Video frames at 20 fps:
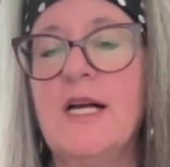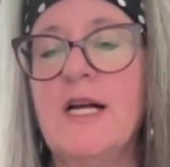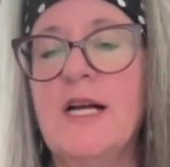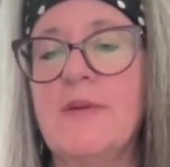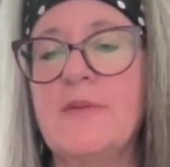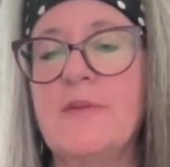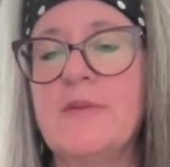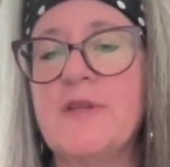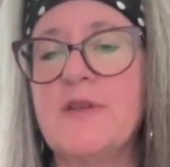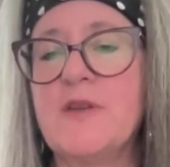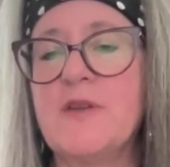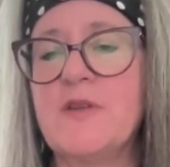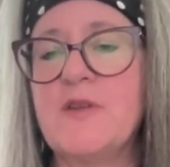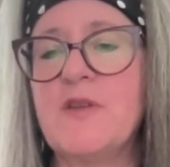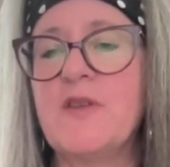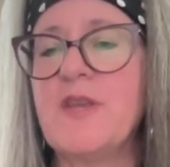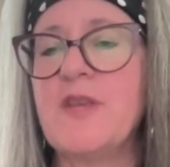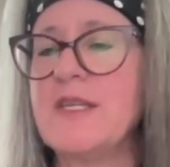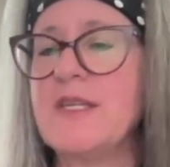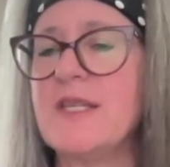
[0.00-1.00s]
Um, so those
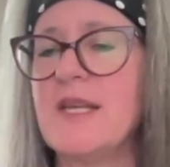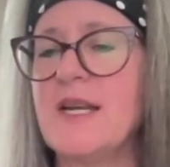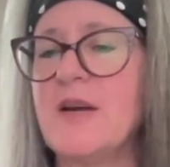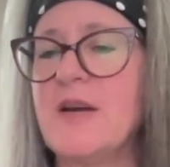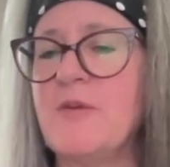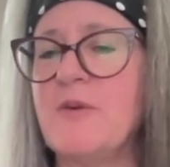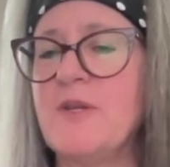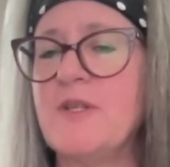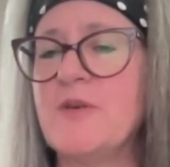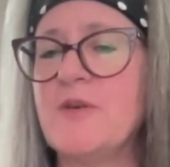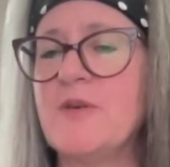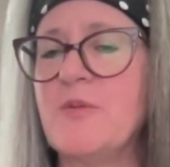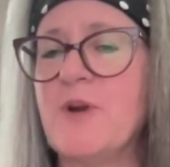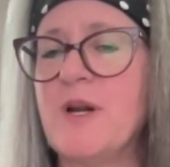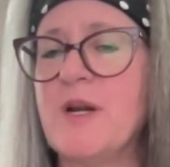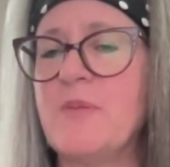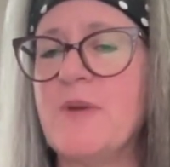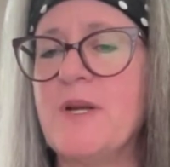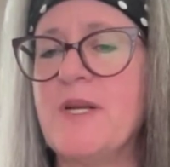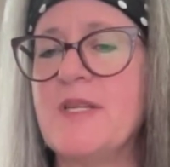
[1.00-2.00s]
are the things that I would sort of
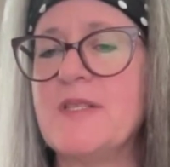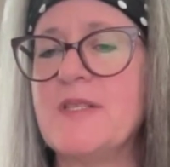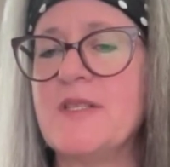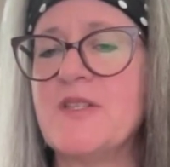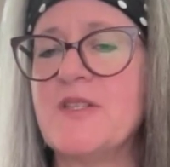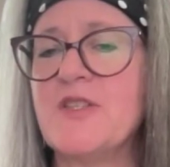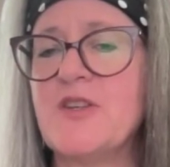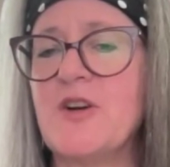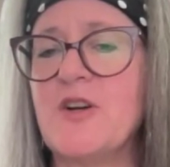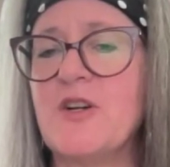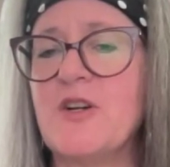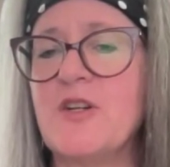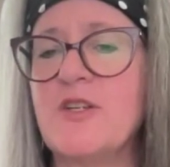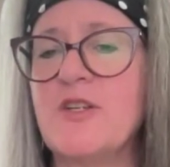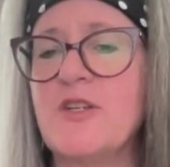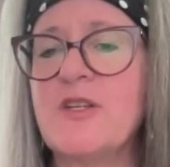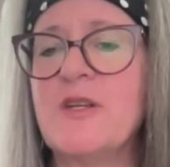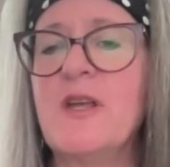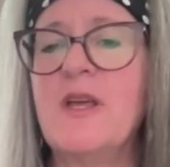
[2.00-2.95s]
recommend as a start.